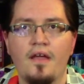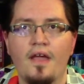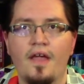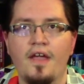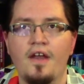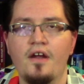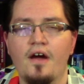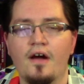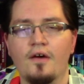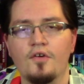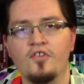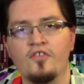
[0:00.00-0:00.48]

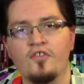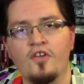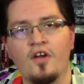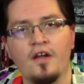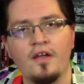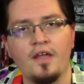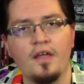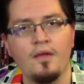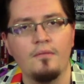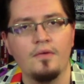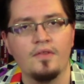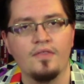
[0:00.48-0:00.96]
You know, I was
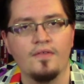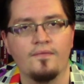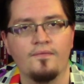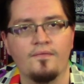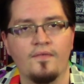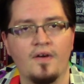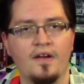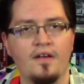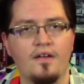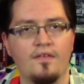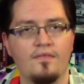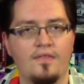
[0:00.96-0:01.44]
talking with a
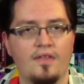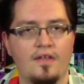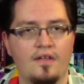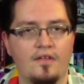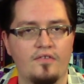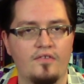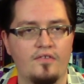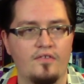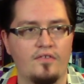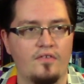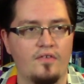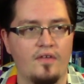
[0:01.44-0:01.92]
friend of
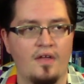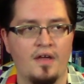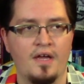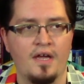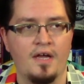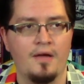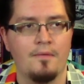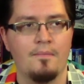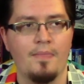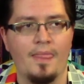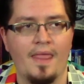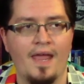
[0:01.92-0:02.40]
this
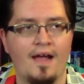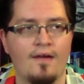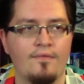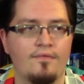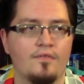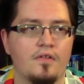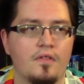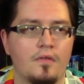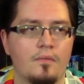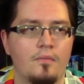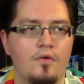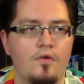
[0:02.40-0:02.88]

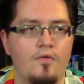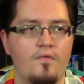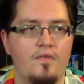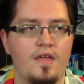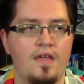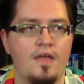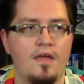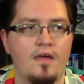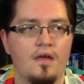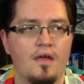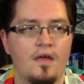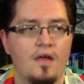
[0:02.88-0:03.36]
after the
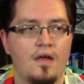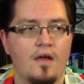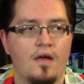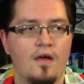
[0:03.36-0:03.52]
movie.